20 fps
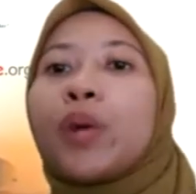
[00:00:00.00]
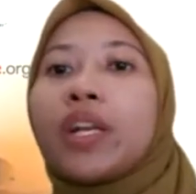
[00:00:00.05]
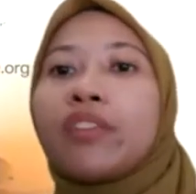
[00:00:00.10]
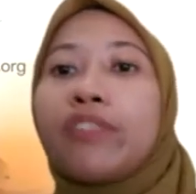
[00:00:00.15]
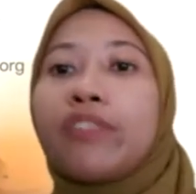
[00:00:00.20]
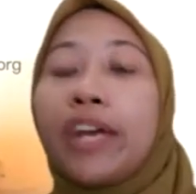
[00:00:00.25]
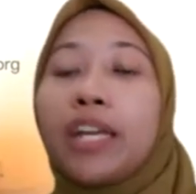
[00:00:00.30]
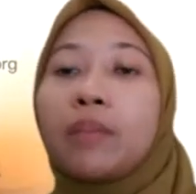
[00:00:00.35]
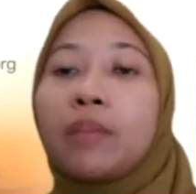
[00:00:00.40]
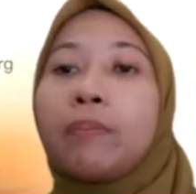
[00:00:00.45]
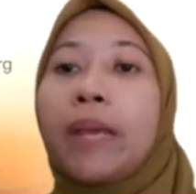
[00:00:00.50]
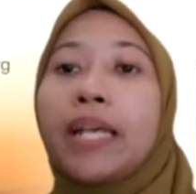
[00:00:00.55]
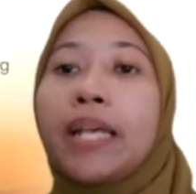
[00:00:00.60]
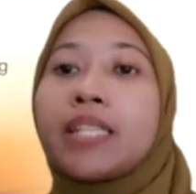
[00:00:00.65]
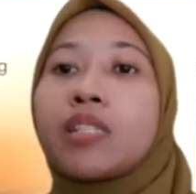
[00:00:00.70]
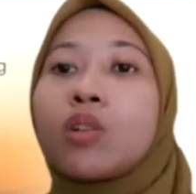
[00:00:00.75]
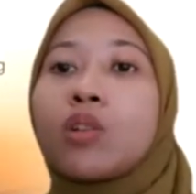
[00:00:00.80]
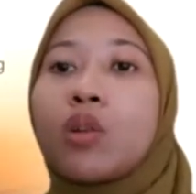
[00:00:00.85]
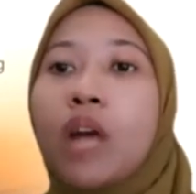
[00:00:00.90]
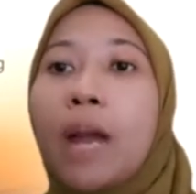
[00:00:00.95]

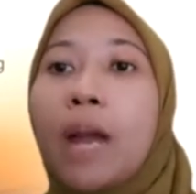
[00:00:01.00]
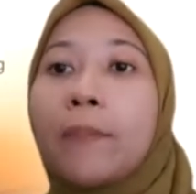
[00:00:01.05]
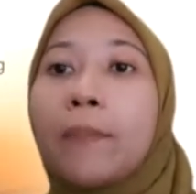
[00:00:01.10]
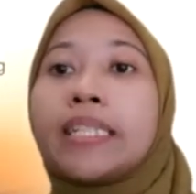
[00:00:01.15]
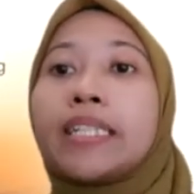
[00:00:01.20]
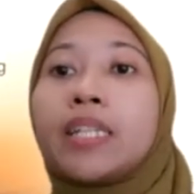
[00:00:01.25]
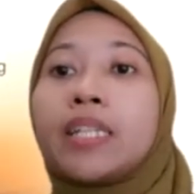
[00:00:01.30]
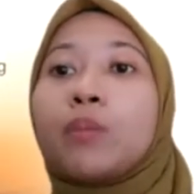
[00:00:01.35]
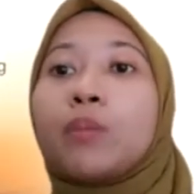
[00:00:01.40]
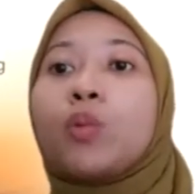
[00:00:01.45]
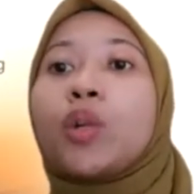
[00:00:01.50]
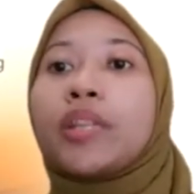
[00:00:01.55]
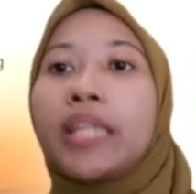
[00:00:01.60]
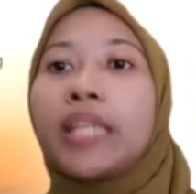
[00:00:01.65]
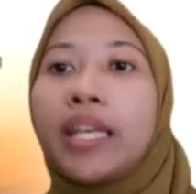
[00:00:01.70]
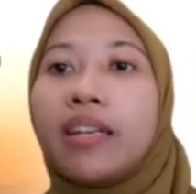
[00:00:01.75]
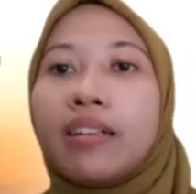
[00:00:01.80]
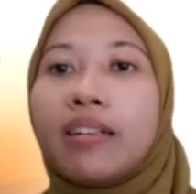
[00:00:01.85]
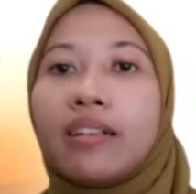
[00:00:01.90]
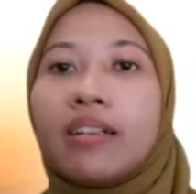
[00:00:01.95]
faith-based capacity
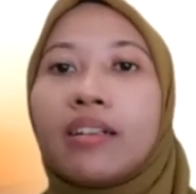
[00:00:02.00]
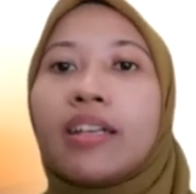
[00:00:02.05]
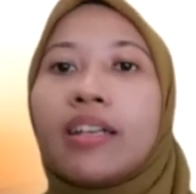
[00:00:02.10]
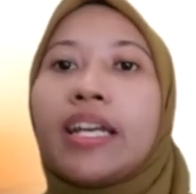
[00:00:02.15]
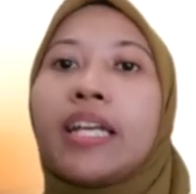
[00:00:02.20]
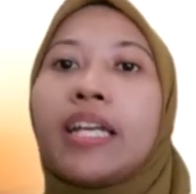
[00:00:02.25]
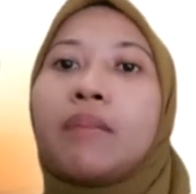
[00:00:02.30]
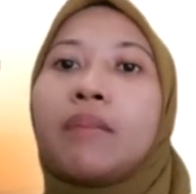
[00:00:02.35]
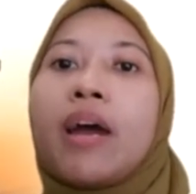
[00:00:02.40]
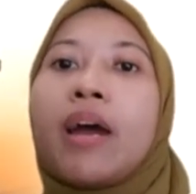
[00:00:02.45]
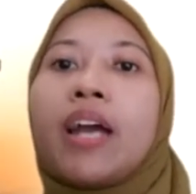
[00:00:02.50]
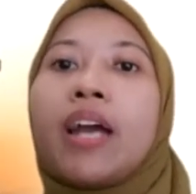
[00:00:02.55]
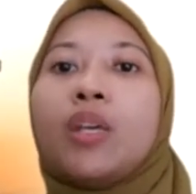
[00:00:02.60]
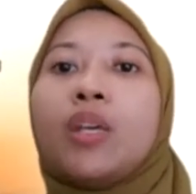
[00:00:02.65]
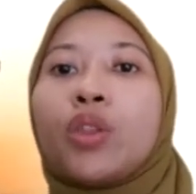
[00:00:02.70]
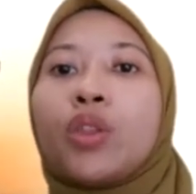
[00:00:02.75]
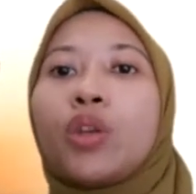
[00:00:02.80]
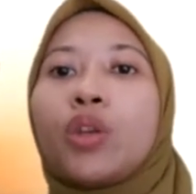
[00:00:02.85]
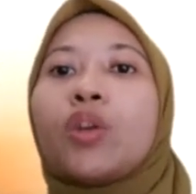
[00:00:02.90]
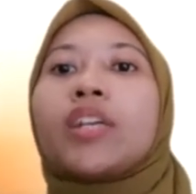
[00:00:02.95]
building in my
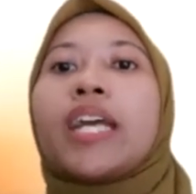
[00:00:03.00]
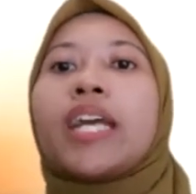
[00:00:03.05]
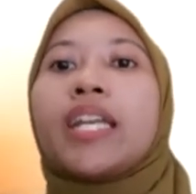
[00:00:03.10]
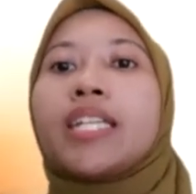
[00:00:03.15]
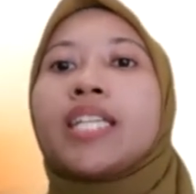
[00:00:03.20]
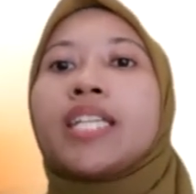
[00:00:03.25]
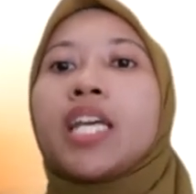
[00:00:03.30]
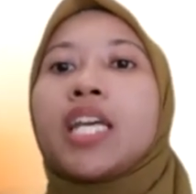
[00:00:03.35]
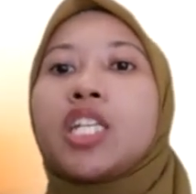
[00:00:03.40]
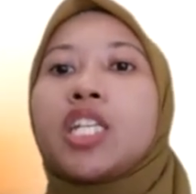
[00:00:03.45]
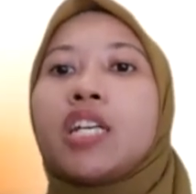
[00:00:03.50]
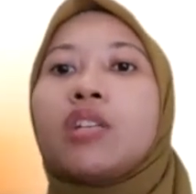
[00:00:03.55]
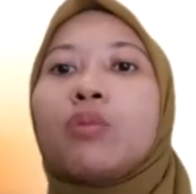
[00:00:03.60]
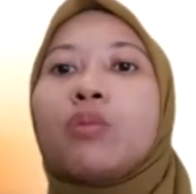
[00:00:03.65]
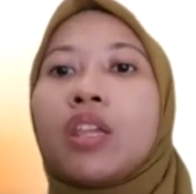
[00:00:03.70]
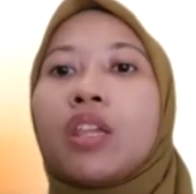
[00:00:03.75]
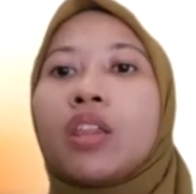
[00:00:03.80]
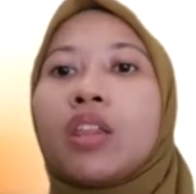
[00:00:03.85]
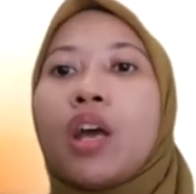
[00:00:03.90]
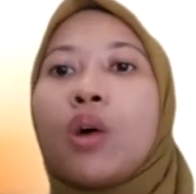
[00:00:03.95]
youth organization
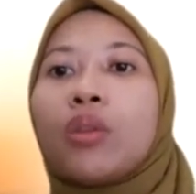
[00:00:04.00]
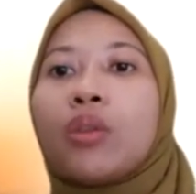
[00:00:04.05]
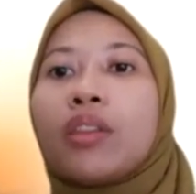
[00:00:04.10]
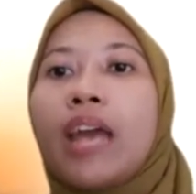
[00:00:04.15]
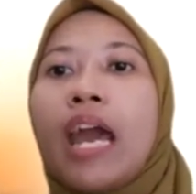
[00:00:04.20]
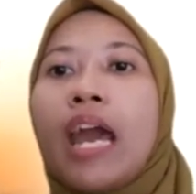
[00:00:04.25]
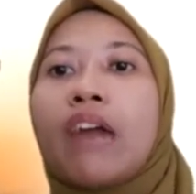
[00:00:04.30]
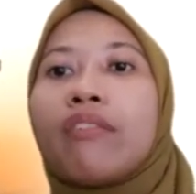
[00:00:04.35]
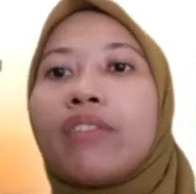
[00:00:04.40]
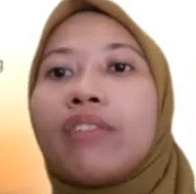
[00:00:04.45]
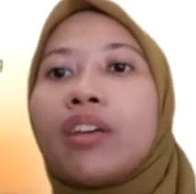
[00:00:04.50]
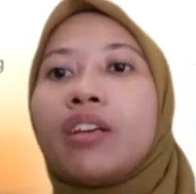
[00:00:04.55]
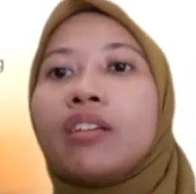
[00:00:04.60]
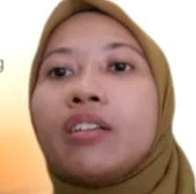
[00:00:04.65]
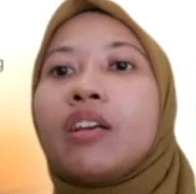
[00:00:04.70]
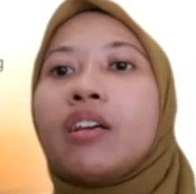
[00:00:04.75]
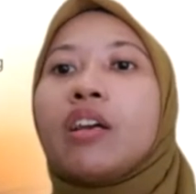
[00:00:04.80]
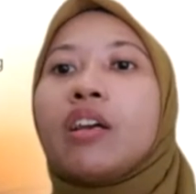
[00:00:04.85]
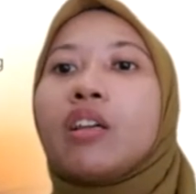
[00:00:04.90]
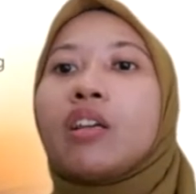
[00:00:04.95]
without having
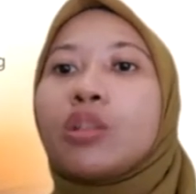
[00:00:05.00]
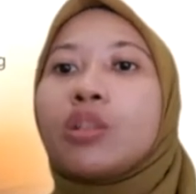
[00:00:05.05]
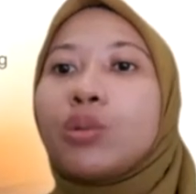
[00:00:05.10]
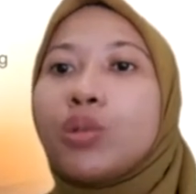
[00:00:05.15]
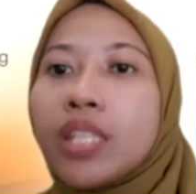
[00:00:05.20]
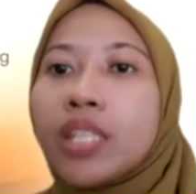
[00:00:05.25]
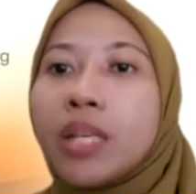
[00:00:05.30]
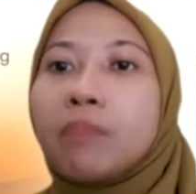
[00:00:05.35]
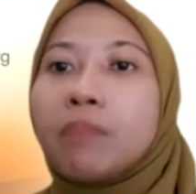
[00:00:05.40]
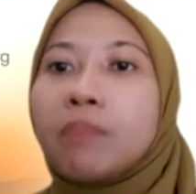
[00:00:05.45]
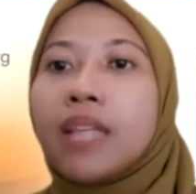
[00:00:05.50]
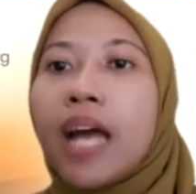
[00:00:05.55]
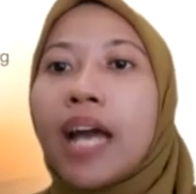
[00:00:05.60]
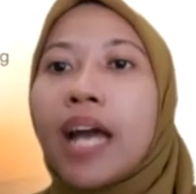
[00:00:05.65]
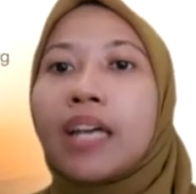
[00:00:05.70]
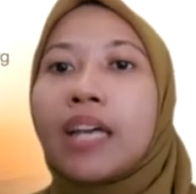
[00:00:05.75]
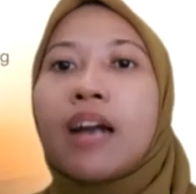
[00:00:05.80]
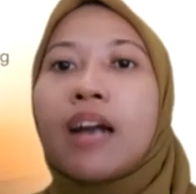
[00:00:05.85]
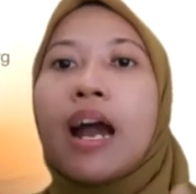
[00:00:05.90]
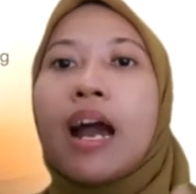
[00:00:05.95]
to seem
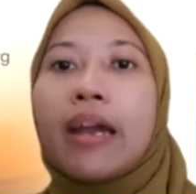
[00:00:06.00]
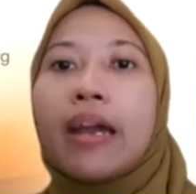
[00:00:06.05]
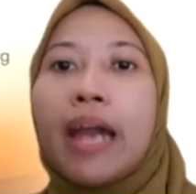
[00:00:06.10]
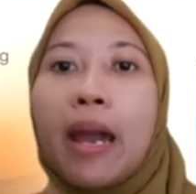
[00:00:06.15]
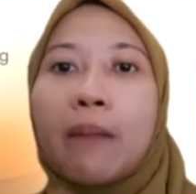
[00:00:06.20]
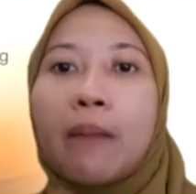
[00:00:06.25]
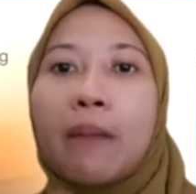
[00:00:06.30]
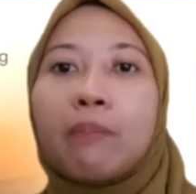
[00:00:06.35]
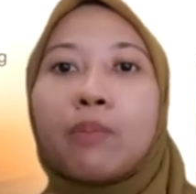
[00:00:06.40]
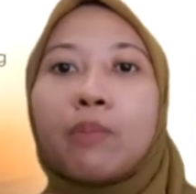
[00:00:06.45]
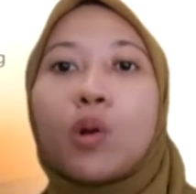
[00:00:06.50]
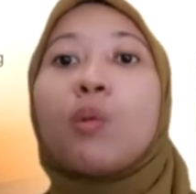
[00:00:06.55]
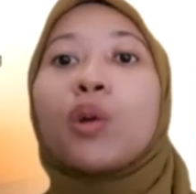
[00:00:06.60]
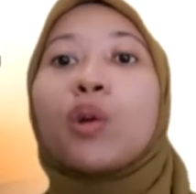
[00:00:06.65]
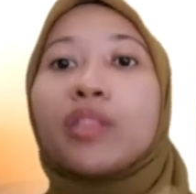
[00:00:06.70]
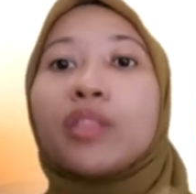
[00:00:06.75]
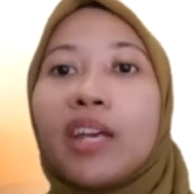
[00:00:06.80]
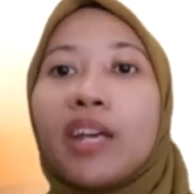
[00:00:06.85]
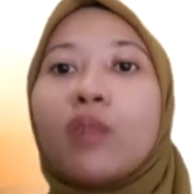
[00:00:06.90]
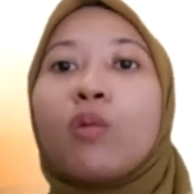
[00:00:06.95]
like I am
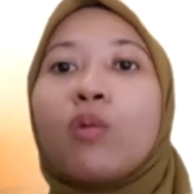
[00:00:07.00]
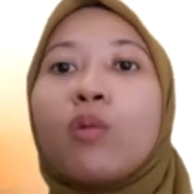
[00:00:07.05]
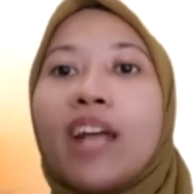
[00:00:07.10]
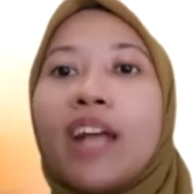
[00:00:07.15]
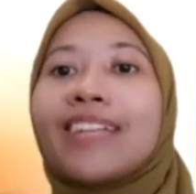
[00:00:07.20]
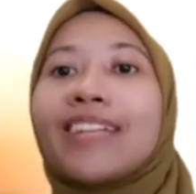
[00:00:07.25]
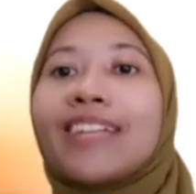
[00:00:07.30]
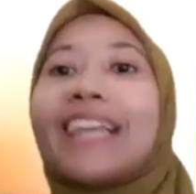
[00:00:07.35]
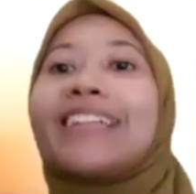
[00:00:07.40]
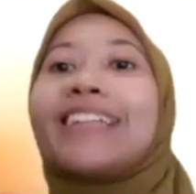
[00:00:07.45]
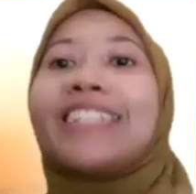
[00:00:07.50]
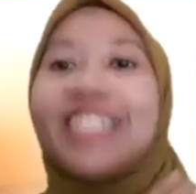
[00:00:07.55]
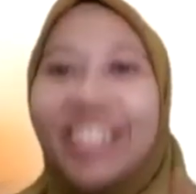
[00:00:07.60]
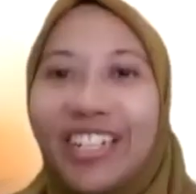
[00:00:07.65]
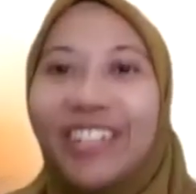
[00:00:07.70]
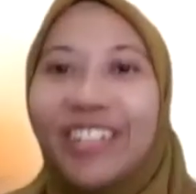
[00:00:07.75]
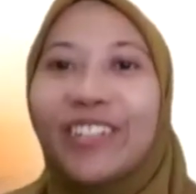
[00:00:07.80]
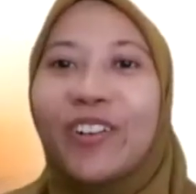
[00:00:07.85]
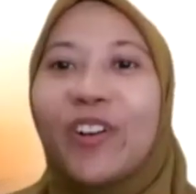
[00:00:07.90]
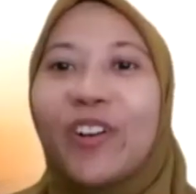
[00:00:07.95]
promoting one
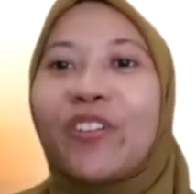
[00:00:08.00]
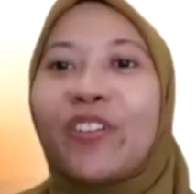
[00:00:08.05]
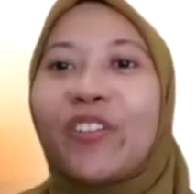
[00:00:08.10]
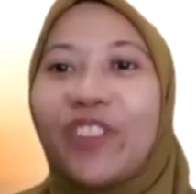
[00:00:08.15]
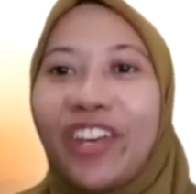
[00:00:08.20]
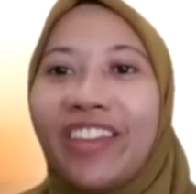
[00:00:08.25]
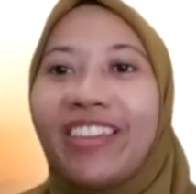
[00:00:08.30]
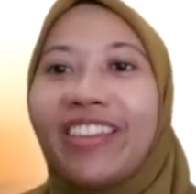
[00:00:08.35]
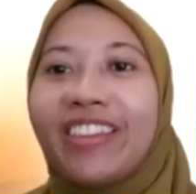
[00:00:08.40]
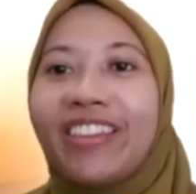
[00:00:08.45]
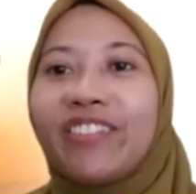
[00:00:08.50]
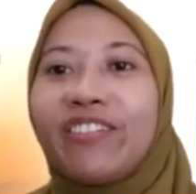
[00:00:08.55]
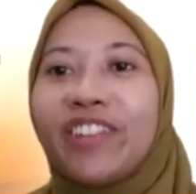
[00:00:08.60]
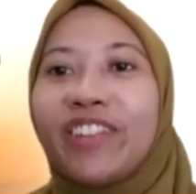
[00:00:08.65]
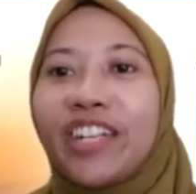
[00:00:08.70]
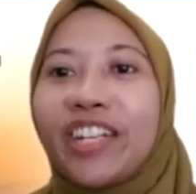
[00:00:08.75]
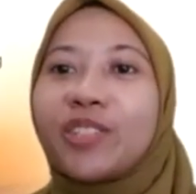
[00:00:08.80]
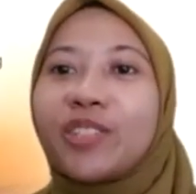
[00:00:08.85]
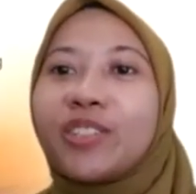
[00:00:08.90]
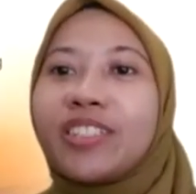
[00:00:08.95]
religion or faith
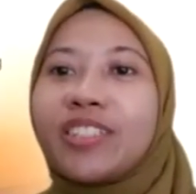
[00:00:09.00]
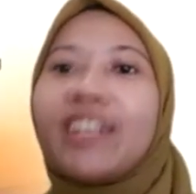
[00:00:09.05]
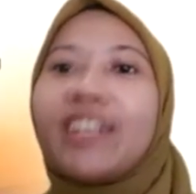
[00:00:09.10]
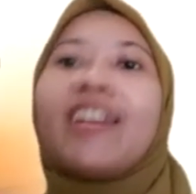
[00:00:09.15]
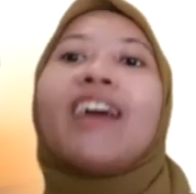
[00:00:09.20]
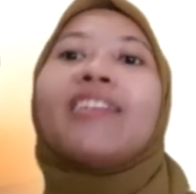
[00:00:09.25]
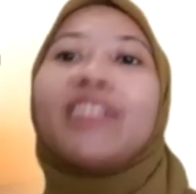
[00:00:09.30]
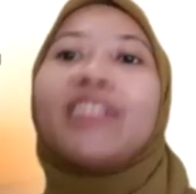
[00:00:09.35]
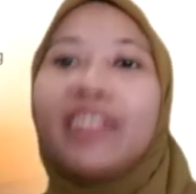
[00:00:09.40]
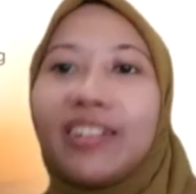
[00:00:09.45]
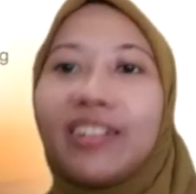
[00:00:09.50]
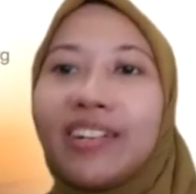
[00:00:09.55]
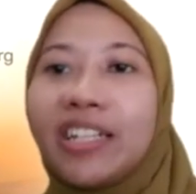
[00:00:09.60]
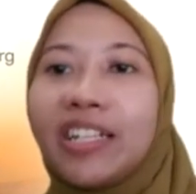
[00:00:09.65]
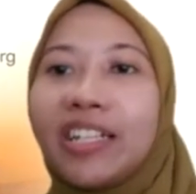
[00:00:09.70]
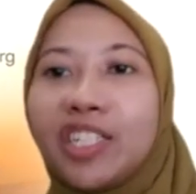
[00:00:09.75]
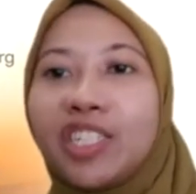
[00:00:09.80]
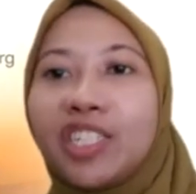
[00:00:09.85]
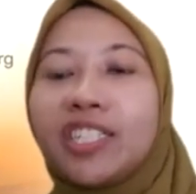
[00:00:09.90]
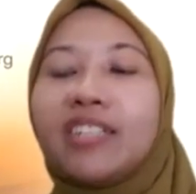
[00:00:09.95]
versus another
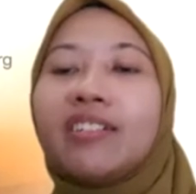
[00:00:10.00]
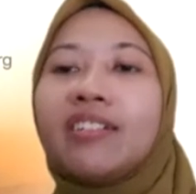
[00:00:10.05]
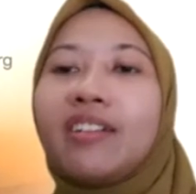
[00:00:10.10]
religion?